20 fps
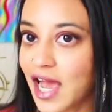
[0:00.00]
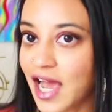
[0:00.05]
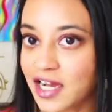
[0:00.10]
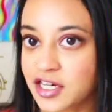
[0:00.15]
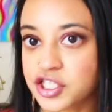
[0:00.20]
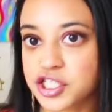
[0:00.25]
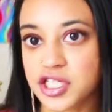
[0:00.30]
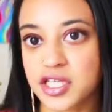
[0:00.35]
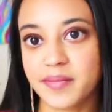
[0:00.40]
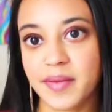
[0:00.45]

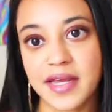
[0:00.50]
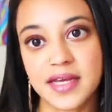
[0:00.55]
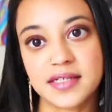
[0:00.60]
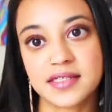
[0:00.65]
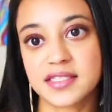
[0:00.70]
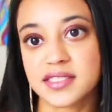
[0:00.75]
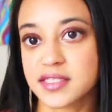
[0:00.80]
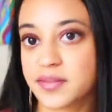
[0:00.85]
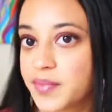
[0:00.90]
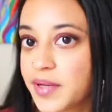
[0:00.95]
actually make it
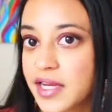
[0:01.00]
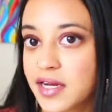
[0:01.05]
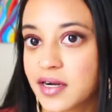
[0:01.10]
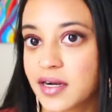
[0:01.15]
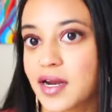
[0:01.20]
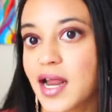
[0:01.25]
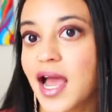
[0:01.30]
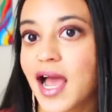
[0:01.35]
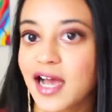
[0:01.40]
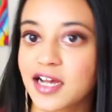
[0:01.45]
disappear
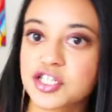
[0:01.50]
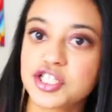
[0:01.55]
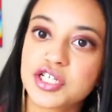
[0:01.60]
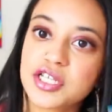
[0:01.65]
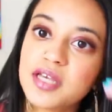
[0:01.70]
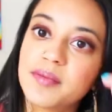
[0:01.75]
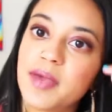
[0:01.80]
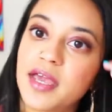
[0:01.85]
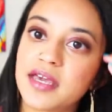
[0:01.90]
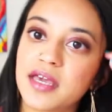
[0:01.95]
and
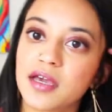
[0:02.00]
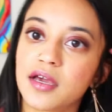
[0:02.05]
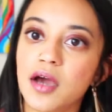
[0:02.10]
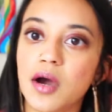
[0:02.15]
actually make it